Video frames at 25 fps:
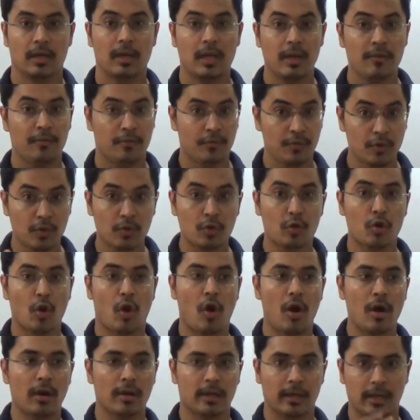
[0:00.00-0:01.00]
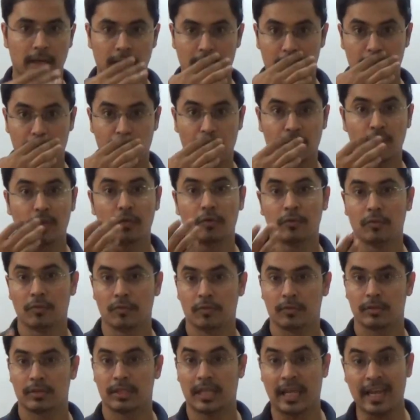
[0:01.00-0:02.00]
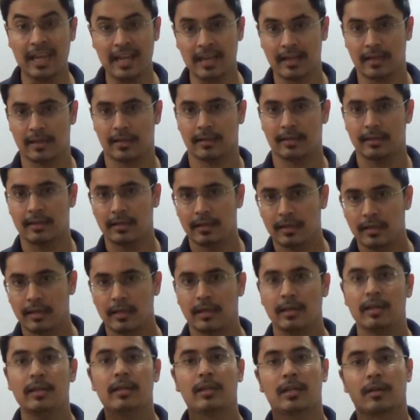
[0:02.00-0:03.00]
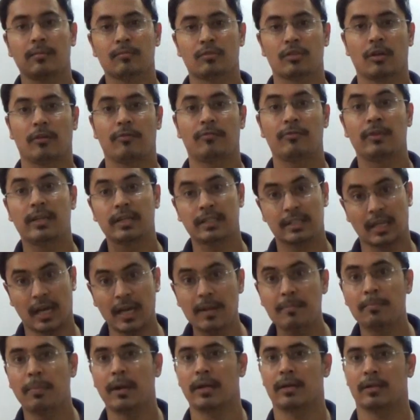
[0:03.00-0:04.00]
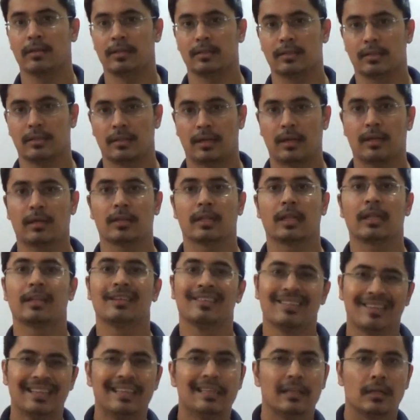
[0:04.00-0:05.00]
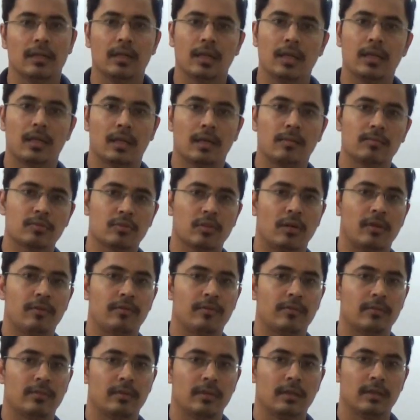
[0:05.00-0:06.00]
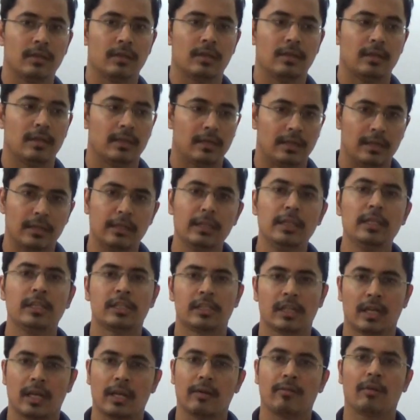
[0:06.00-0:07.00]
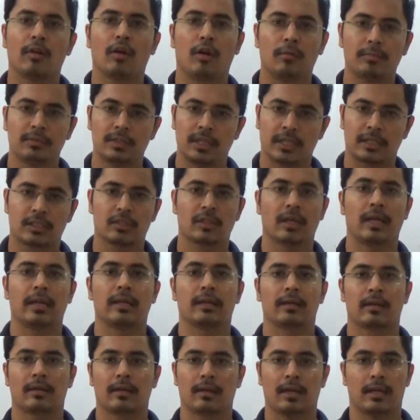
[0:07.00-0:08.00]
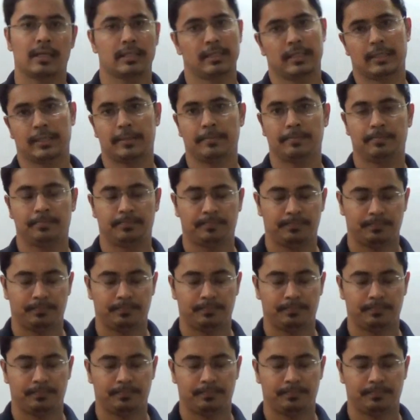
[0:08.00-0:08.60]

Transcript: If you talk and if you think in terms of design patterns rather than in terms of niche level objects and classes,